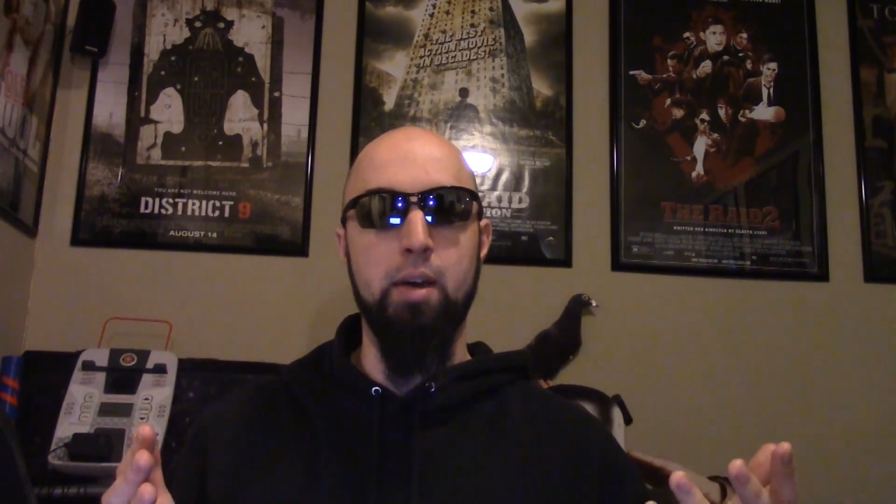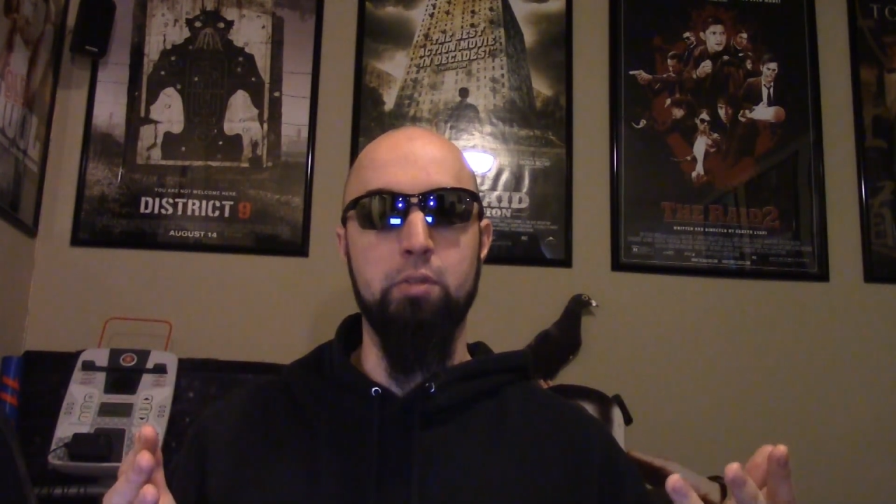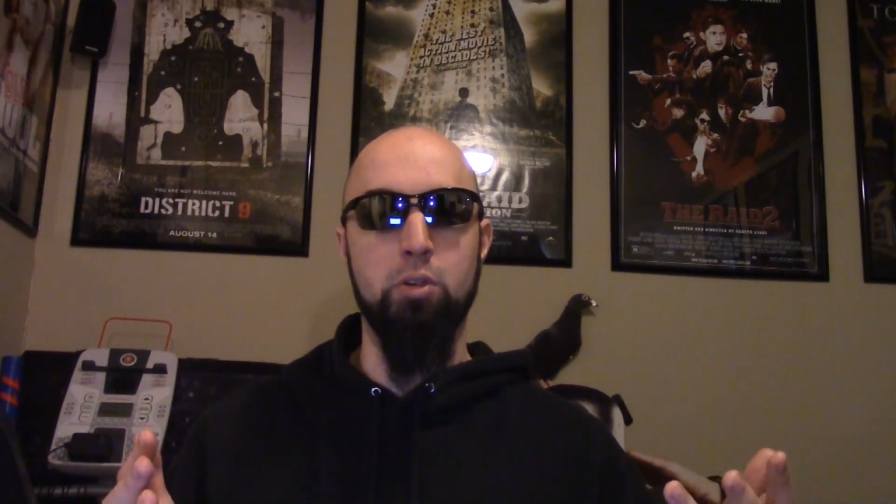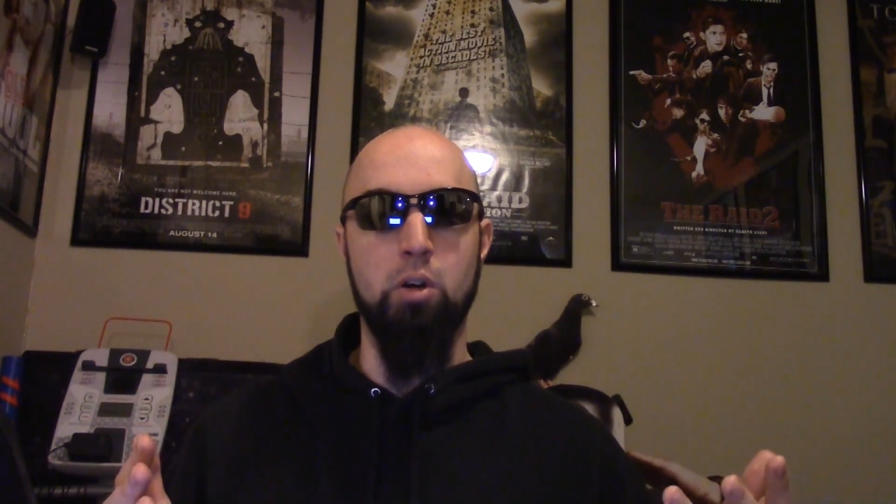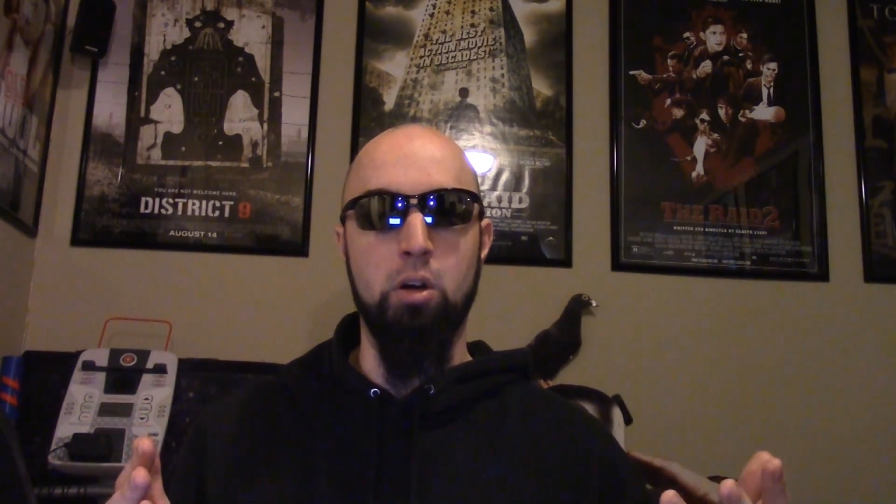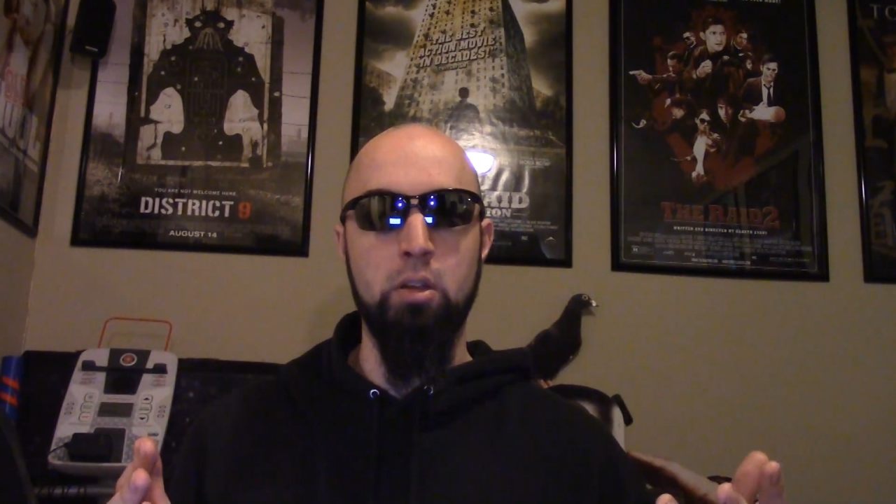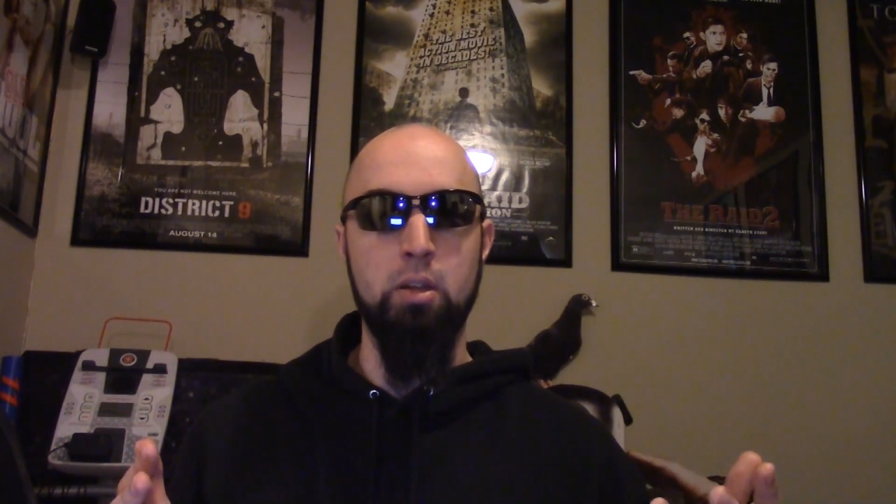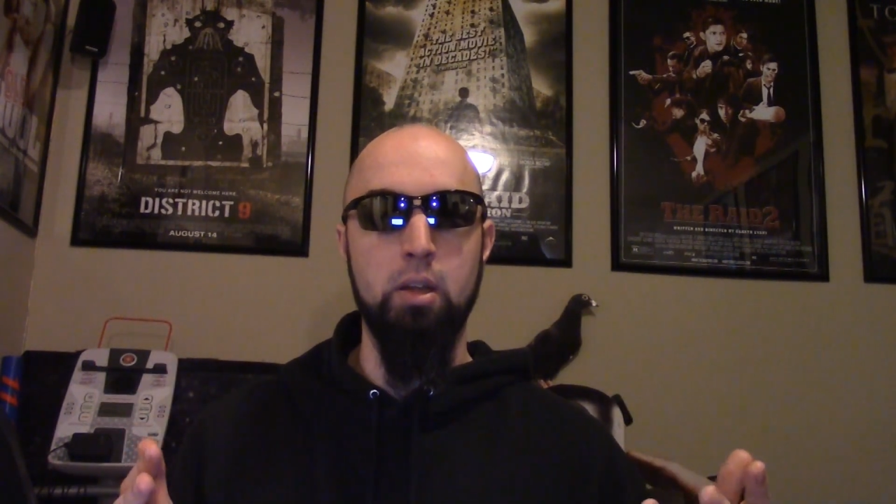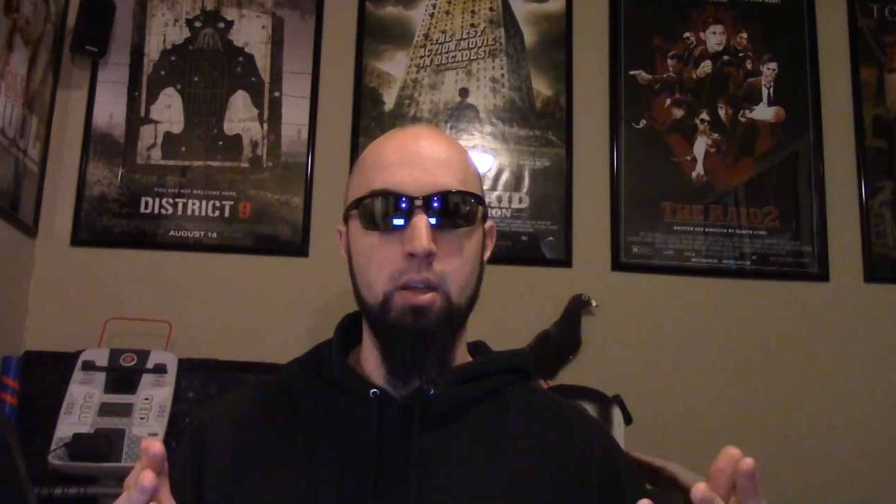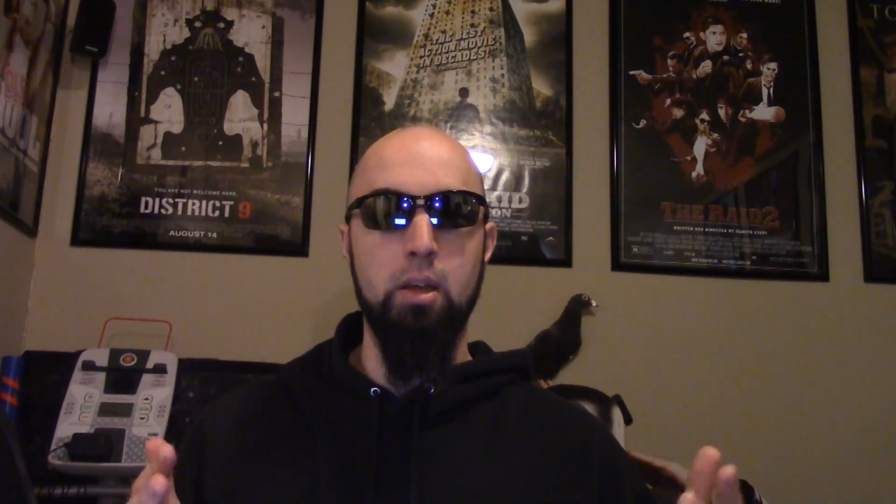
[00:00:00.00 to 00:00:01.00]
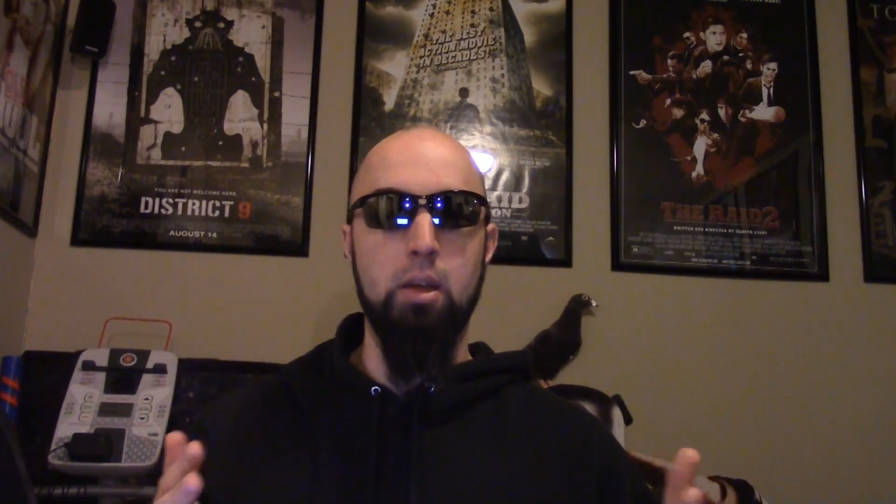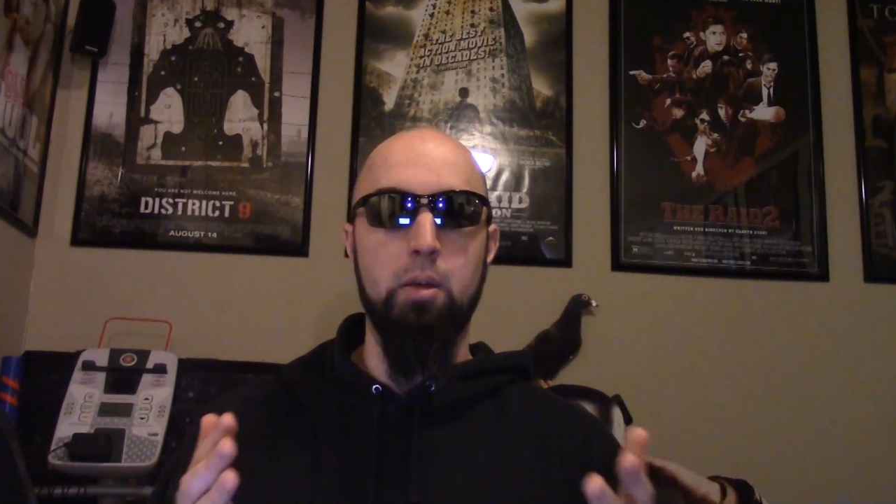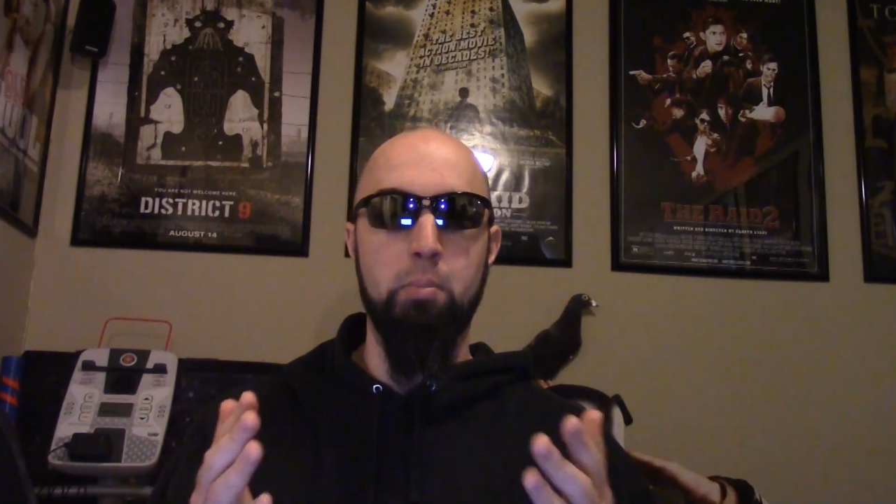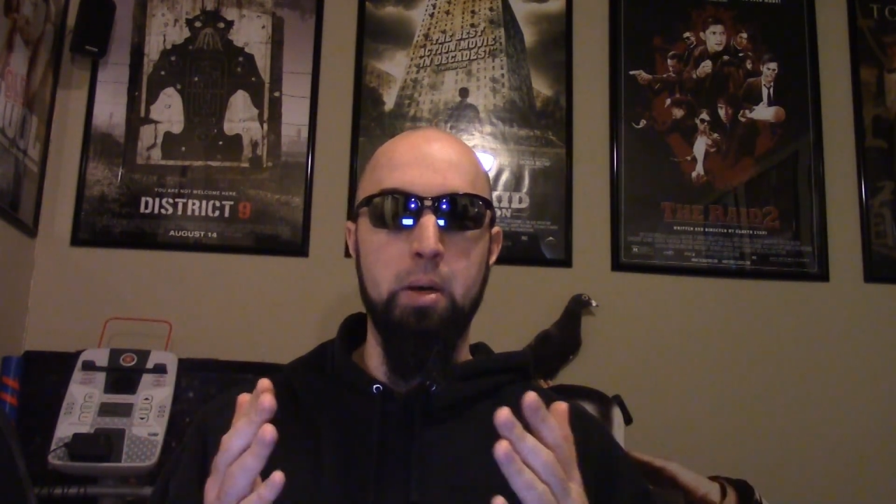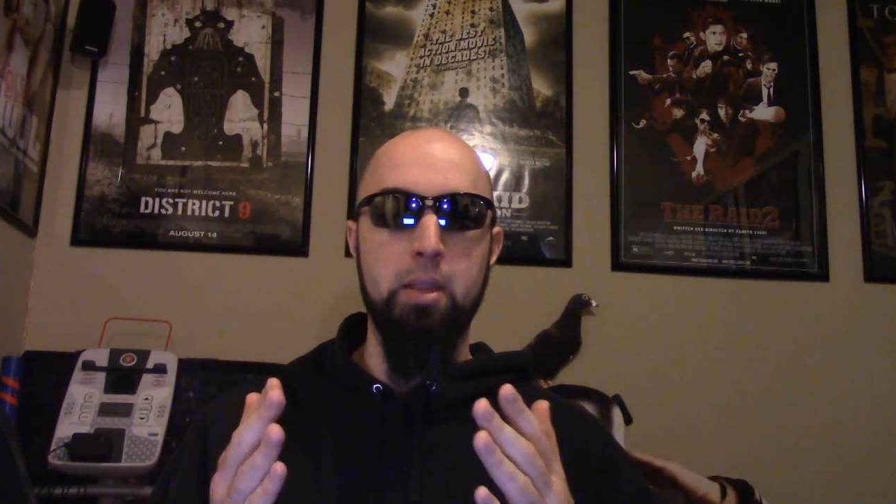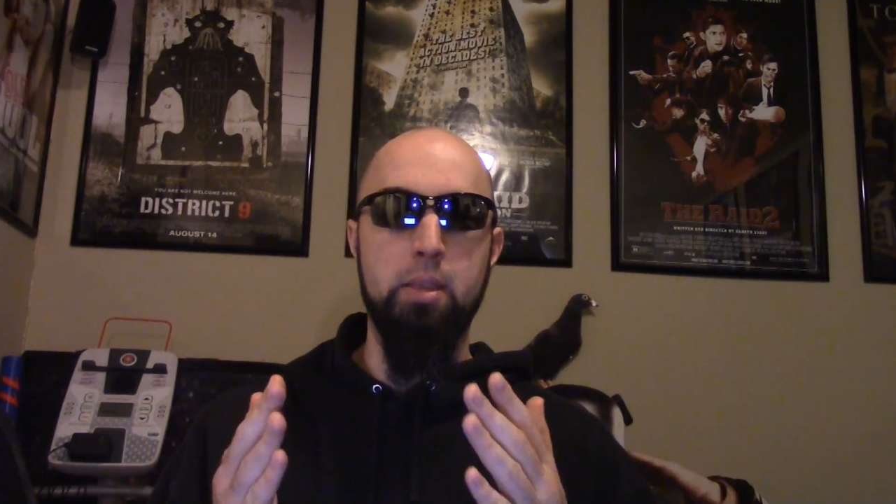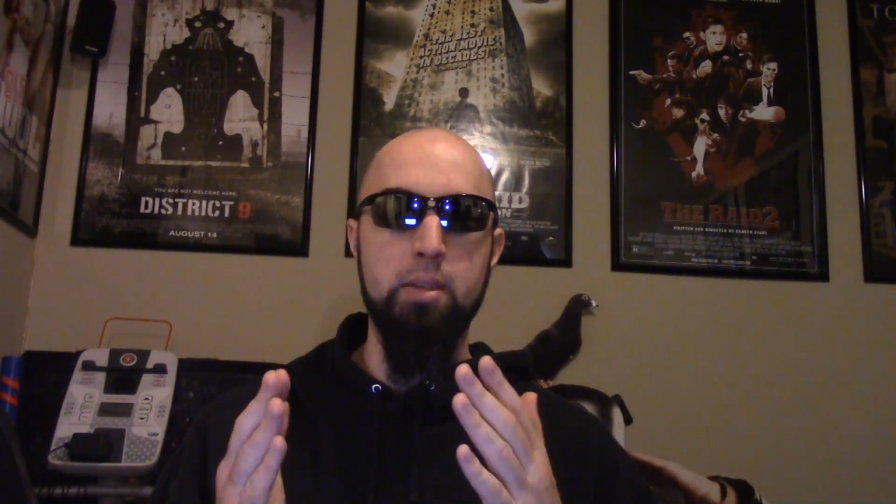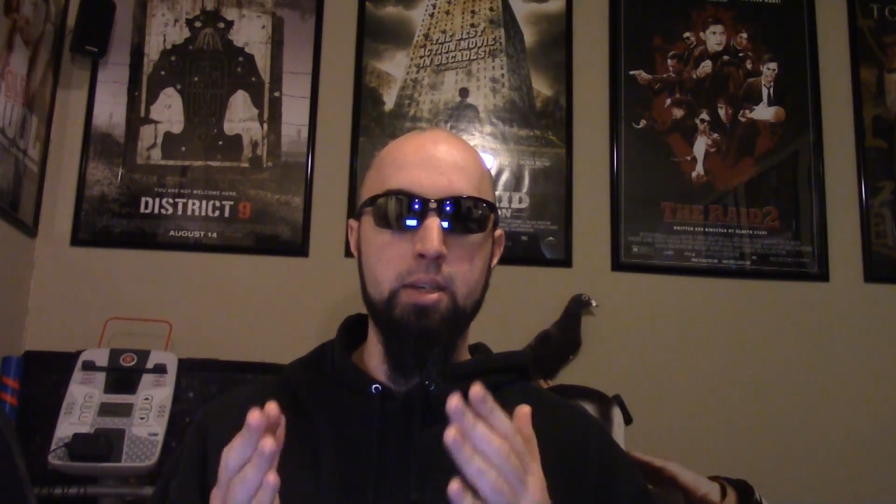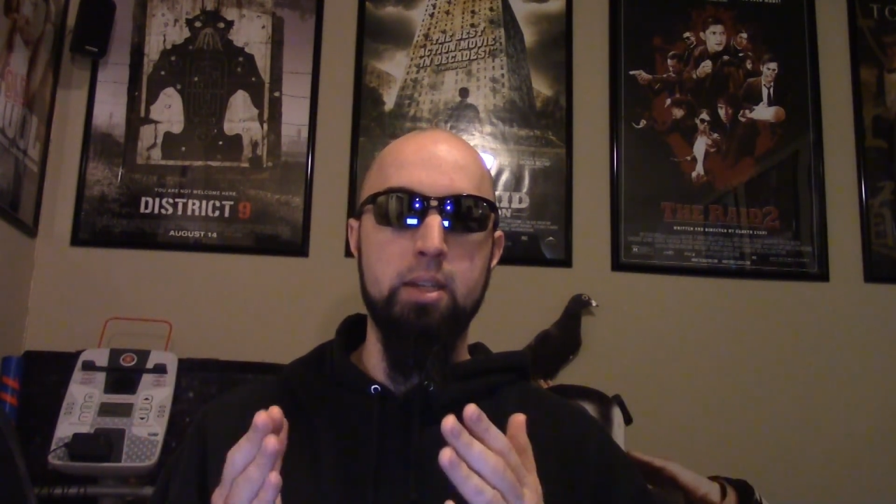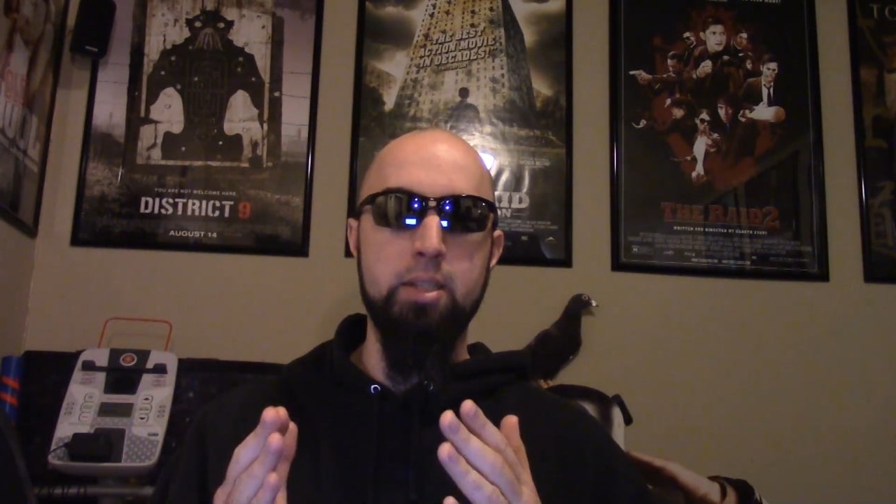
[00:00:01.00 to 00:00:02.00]
after all. But
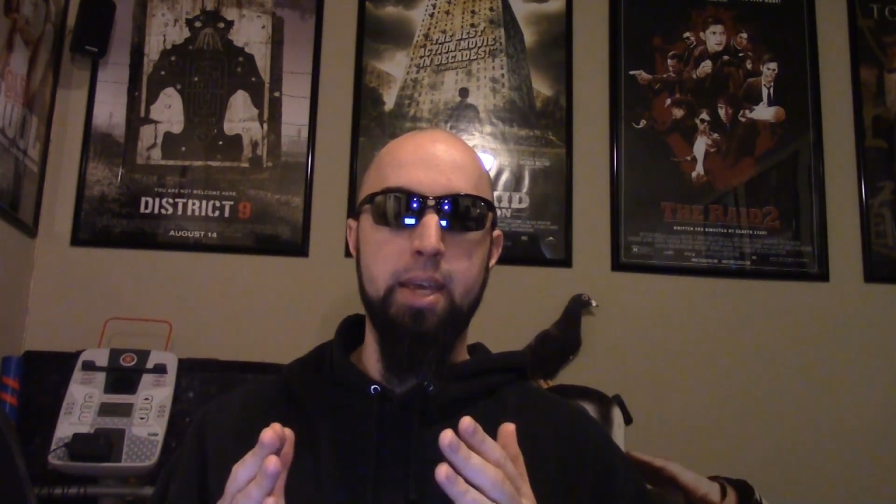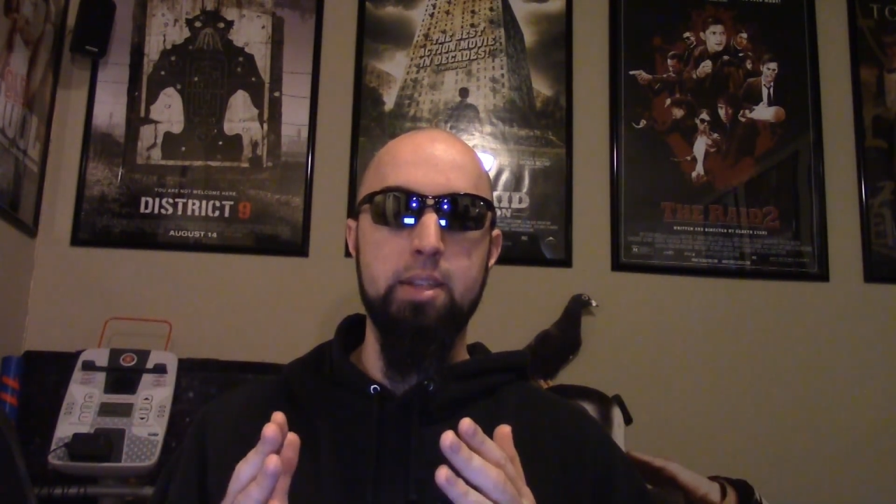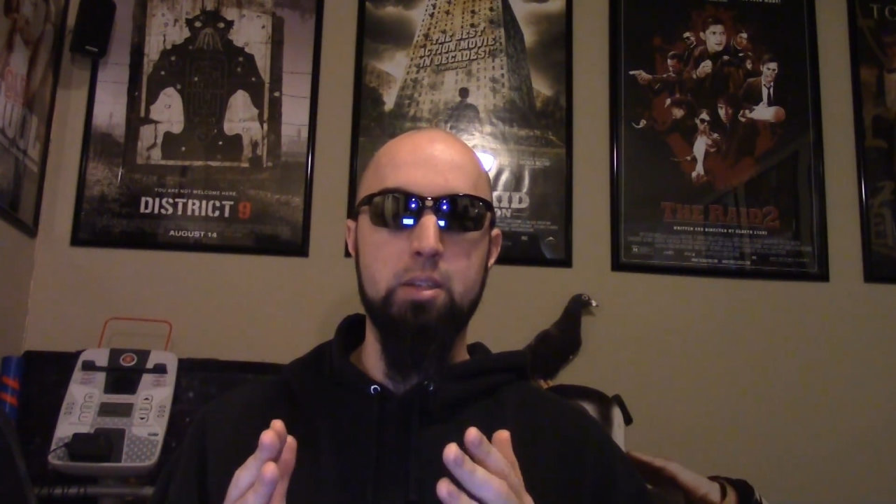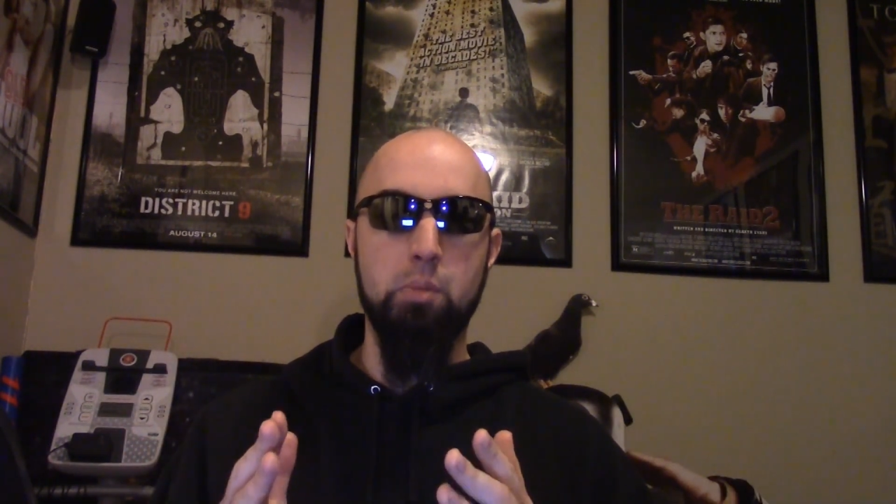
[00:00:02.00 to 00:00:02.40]
this contains